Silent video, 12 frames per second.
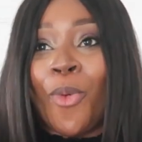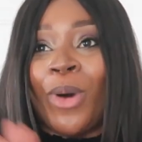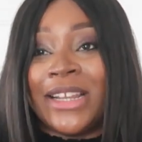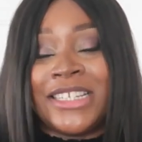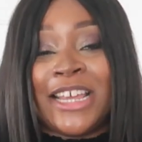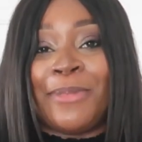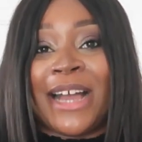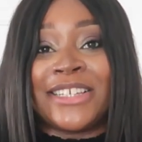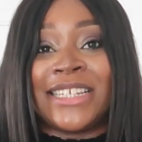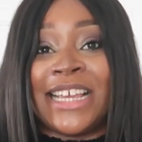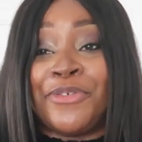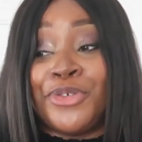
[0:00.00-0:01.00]
One tip
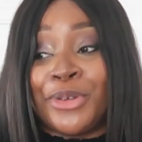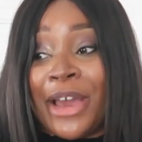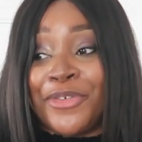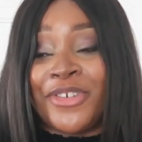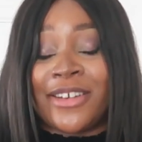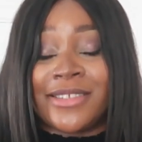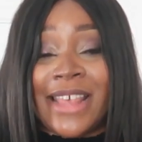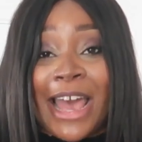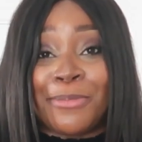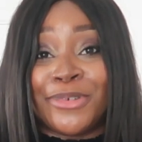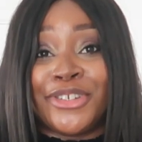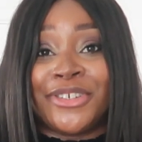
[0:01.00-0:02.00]
actually, if you do have trousers that
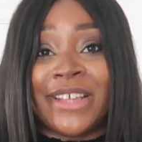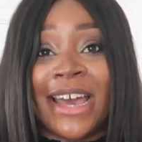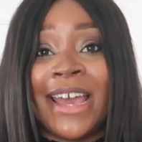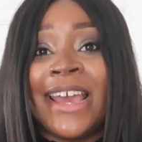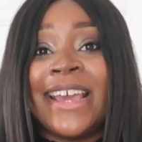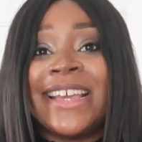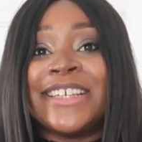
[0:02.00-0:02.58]
happen to do that,